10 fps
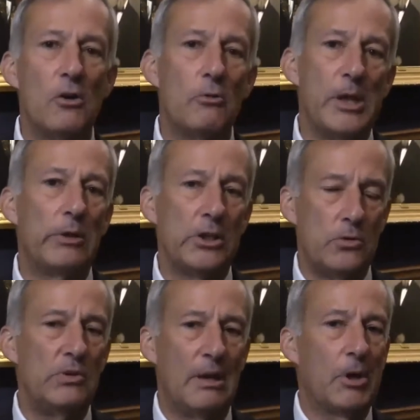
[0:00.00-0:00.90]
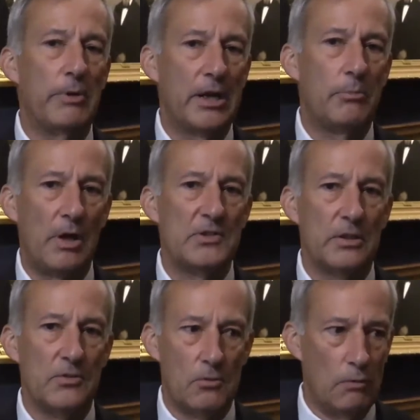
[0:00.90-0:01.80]
there would be only two Democratic
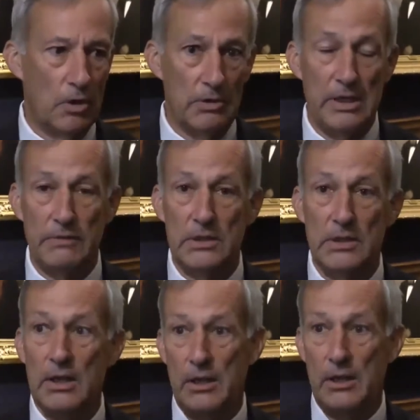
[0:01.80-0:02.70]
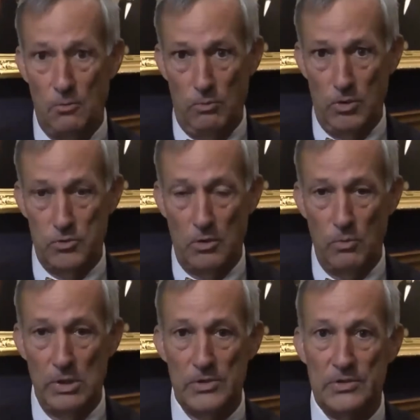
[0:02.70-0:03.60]
presidents, Grover Cleveland and Woodrow
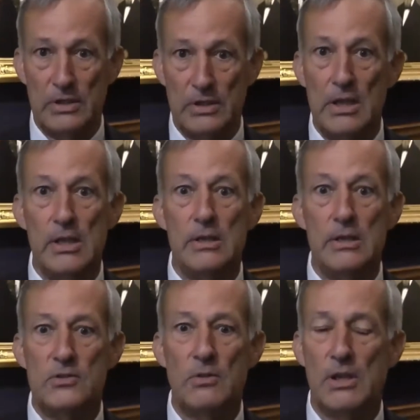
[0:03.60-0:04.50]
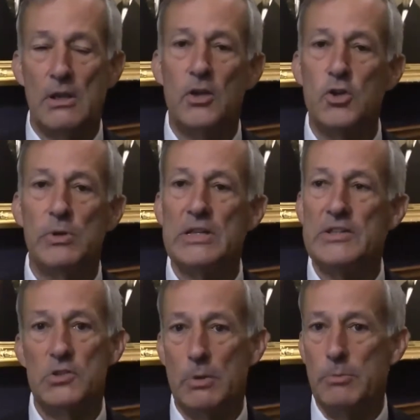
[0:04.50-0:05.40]
Wilson. So the country itself is
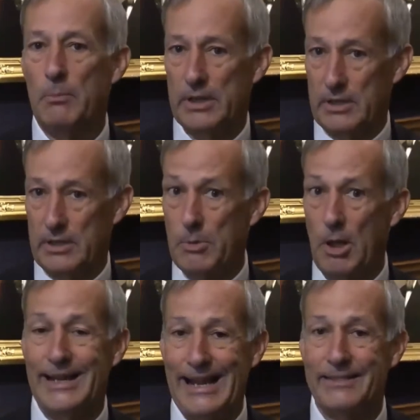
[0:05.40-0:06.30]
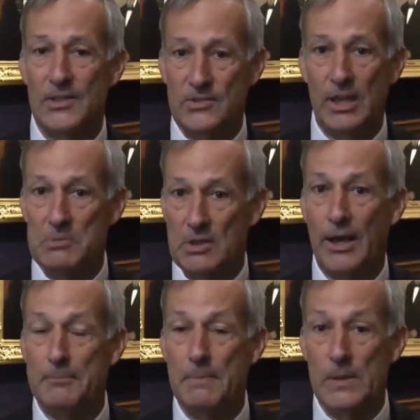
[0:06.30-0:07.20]
becoming Republican at the same
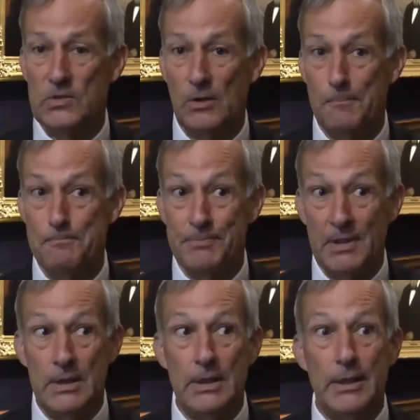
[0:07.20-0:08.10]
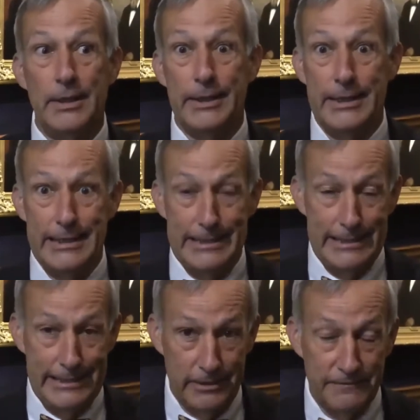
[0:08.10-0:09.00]
time. So,
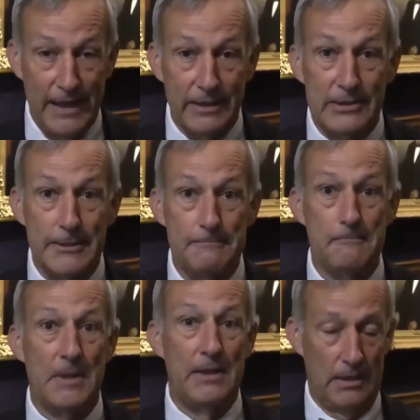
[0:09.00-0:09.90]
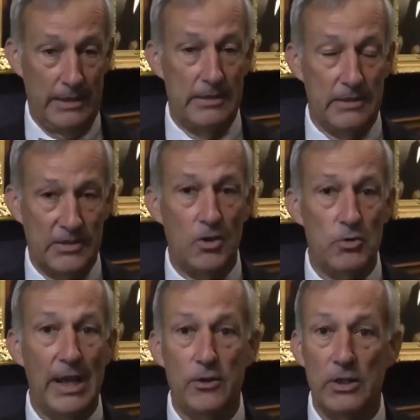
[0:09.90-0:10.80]
in effect, in the 19th
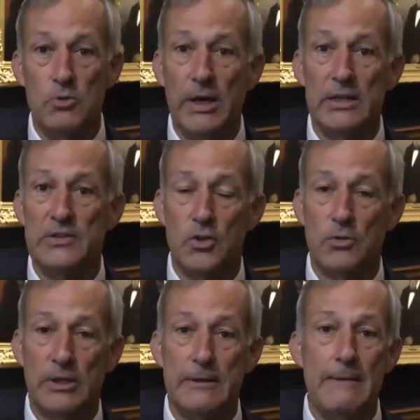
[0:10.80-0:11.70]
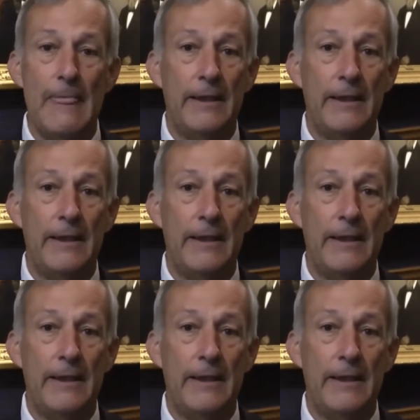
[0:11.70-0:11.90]
century and early 20th century,